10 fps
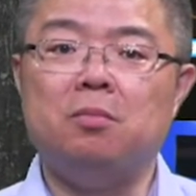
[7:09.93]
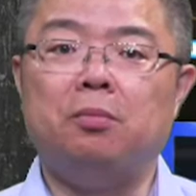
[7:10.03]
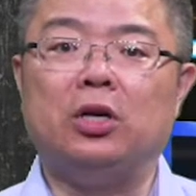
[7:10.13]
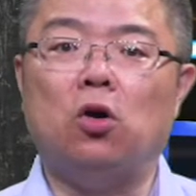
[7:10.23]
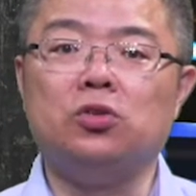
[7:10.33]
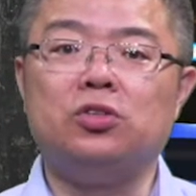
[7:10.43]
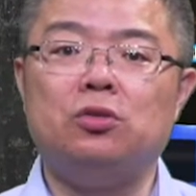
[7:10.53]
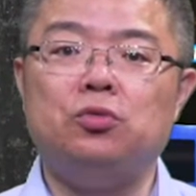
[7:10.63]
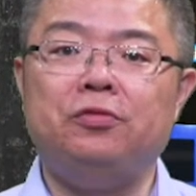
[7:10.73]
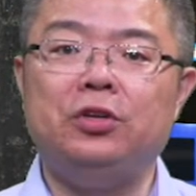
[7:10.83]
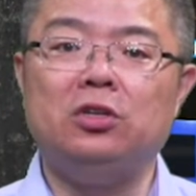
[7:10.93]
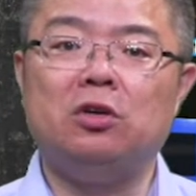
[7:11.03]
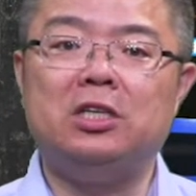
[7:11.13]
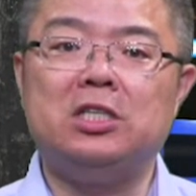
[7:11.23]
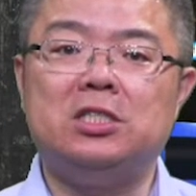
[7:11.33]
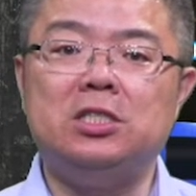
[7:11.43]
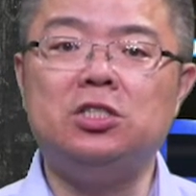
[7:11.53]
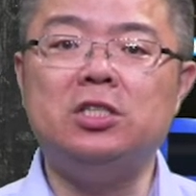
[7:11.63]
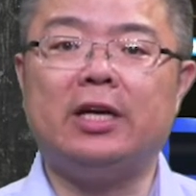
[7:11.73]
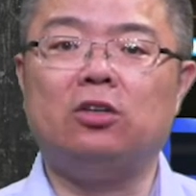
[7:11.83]
but also the reviewing of the
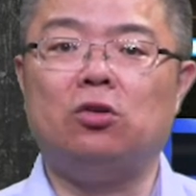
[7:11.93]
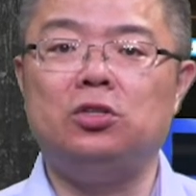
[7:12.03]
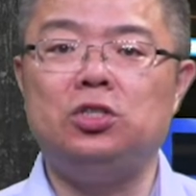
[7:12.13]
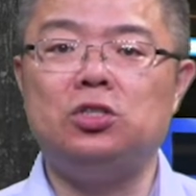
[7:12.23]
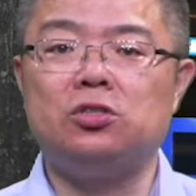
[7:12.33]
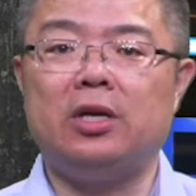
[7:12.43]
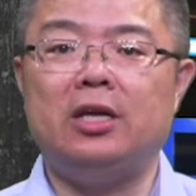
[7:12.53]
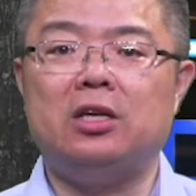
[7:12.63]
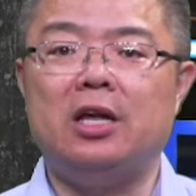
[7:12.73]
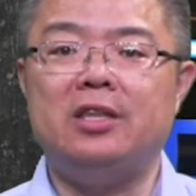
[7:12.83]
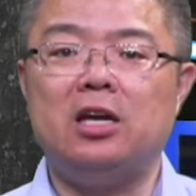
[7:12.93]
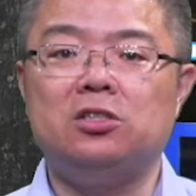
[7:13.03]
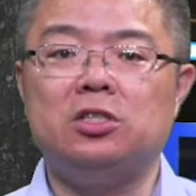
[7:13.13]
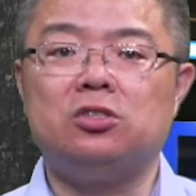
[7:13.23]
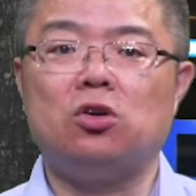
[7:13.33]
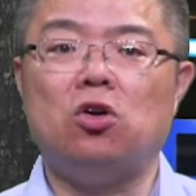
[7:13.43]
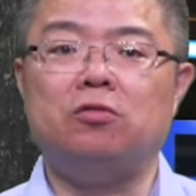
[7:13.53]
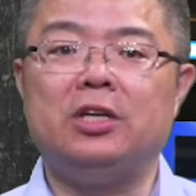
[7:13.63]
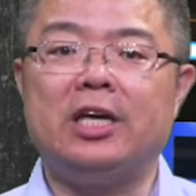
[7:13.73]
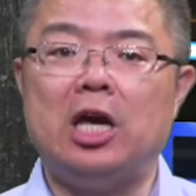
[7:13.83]
existing technologies and analysis of
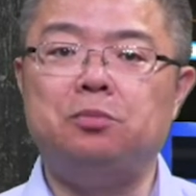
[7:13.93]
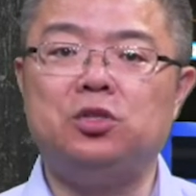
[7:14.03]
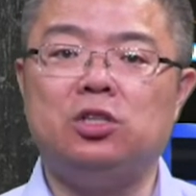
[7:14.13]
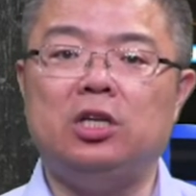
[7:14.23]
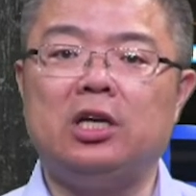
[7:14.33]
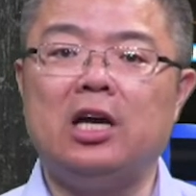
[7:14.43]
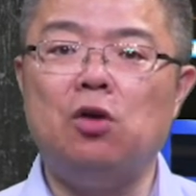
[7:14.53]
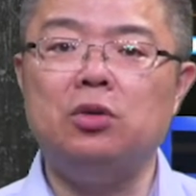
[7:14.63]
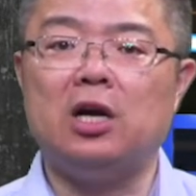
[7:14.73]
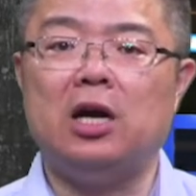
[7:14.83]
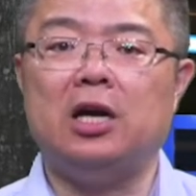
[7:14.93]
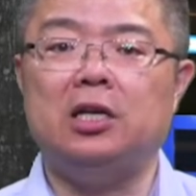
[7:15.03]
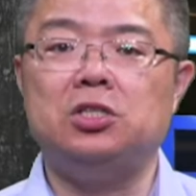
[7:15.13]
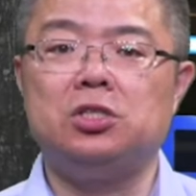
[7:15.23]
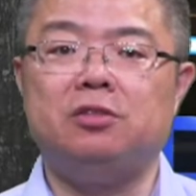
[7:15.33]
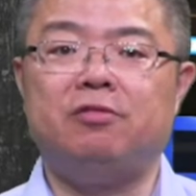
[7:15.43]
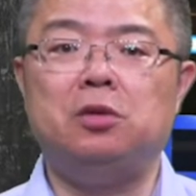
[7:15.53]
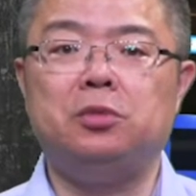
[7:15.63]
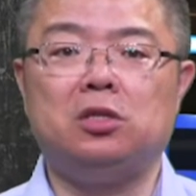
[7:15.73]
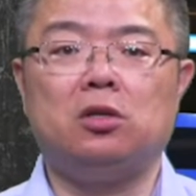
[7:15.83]
the gaps in the current RI's
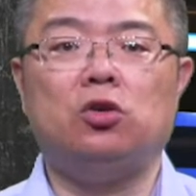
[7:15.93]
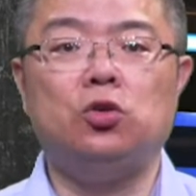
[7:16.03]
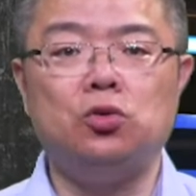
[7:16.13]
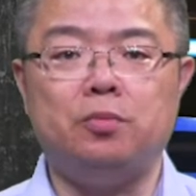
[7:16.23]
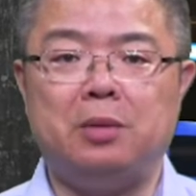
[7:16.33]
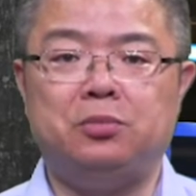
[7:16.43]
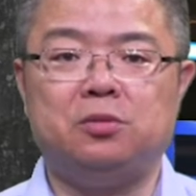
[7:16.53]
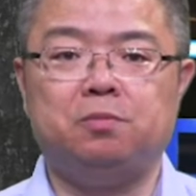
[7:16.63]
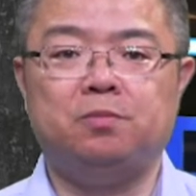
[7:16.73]
development roadmaps.